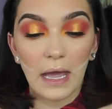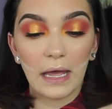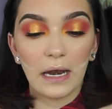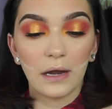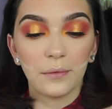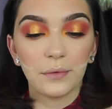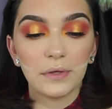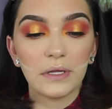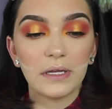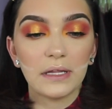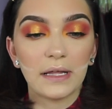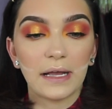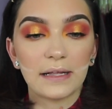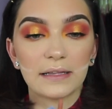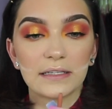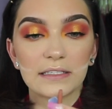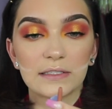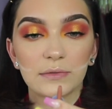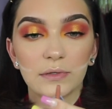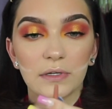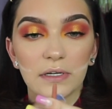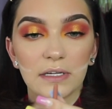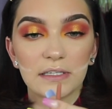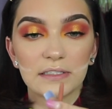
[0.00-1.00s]
and I really like
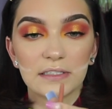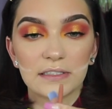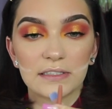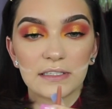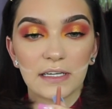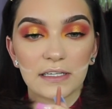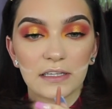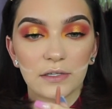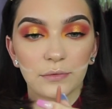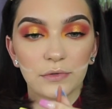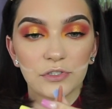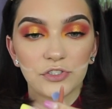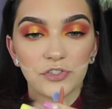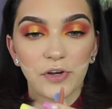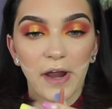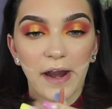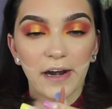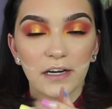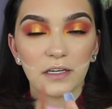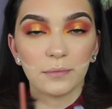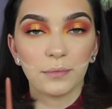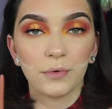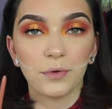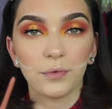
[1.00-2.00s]
this one because it's like the
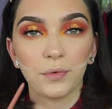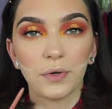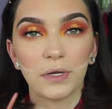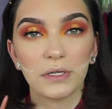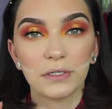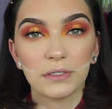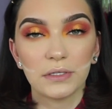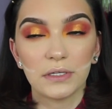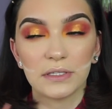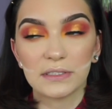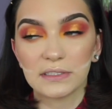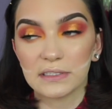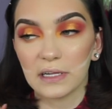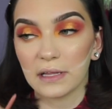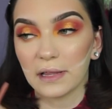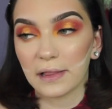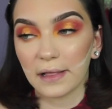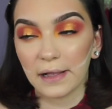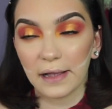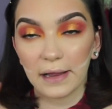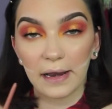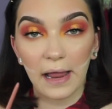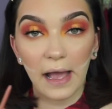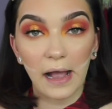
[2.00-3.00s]
retractable one. It's not
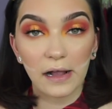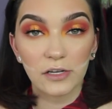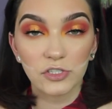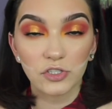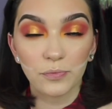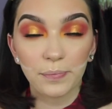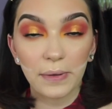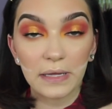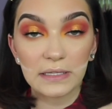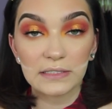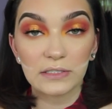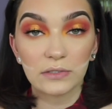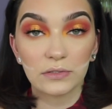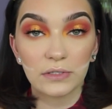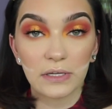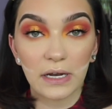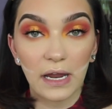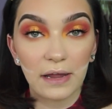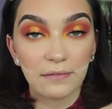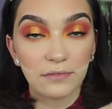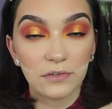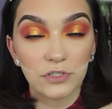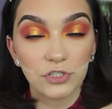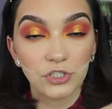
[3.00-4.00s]
like the actual pencil that
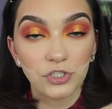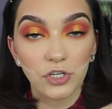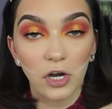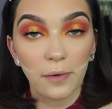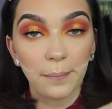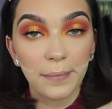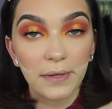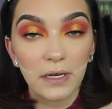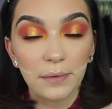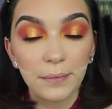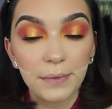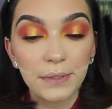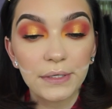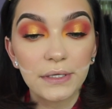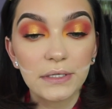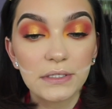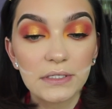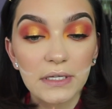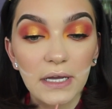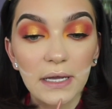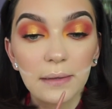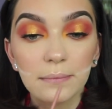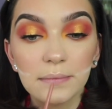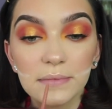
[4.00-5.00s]
I have to sharpen a
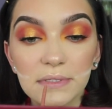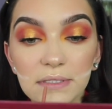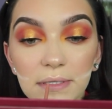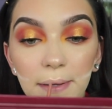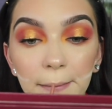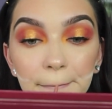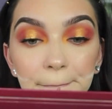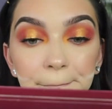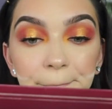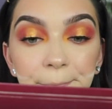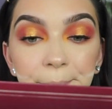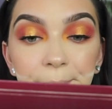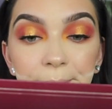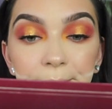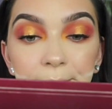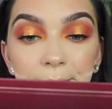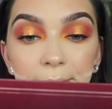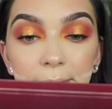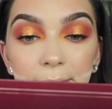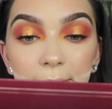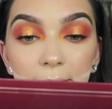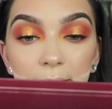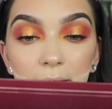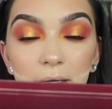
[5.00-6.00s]
million times.
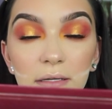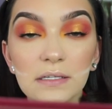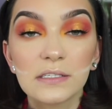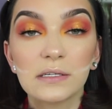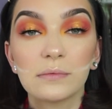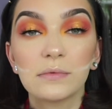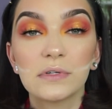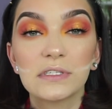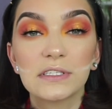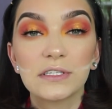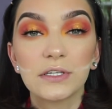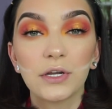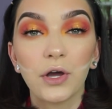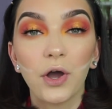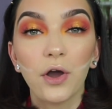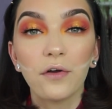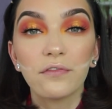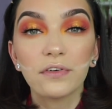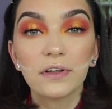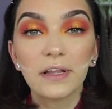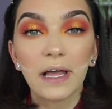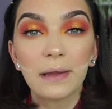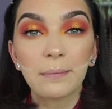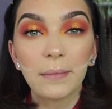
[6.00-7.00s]
So I'm just going to
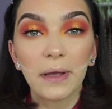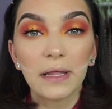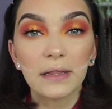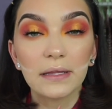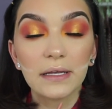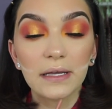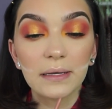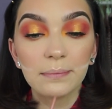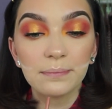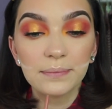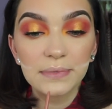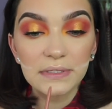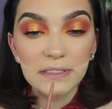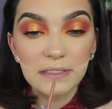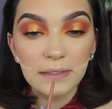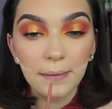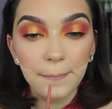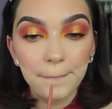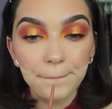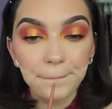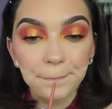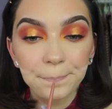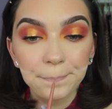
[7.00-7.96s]
overline my lips.